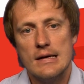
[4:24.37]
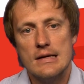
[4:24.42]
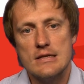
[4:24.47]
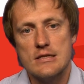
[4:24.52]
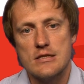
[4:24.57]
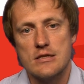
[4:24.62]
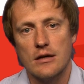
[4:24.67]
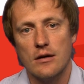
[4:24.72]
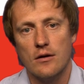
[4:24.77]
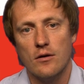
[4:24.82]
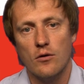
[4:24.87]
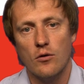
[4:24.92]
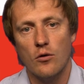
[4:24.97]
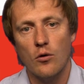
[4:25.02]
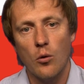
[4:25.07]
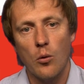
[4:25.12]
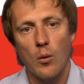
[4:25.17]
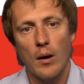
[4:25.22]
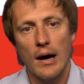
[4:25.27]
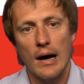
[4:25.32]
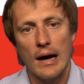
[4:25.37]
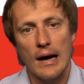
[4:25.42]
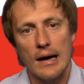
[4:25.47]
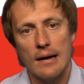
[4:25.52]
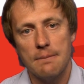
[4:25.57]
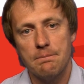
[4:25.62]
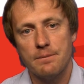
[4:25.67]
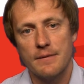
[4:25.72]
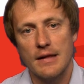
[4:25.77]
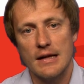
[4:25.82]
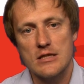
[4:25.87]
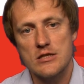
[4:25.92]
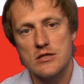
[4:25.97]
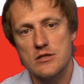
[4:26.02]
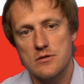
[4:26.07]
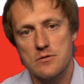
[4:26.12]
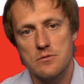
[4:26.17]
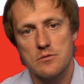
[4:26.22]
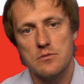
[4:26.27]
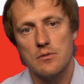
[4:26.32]
So
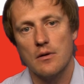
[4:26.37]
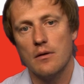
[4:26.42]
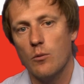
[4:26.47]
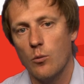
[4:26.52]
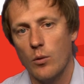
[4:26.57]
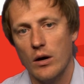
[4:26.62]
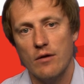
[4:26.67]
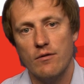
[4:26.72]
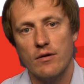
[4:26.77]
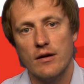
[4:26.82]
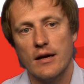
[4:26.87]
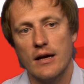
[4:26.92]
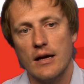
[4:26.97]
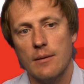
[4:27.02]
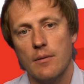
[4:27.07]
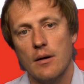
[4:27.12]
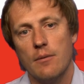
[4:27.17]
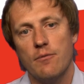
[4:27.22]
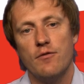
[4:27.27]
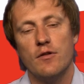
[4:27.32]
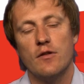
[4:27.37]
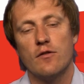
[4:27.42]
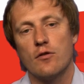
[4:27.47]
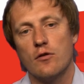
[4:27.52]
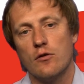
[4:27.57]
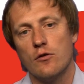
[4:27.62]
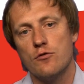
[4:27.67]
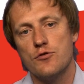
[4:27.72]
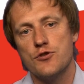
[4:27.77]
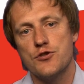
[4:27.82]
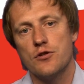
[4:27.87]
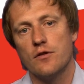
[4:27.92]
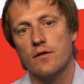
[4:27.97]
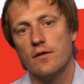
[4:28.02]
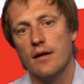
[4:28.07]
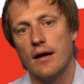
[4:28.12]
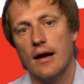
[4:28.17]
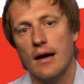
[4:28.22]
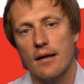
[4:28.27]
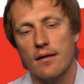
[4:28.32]
that's why we came up with a
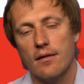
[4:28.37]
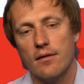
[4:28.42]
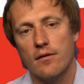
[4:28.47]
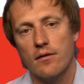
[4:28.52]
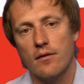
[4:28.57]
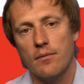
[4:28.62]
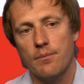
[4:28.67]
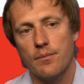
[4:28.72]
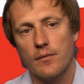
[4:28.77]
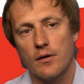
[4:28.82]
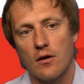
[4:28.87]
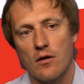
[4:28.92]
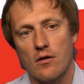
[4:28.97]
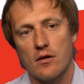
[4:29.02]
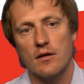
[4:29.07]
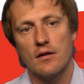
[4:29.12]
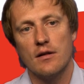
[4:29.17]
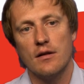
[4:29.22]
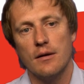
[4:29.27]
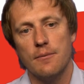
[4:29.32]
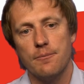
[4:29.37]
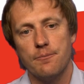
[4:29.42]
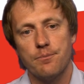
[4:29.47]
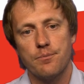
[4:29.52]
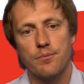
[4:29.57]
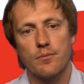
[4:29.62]
solution that currently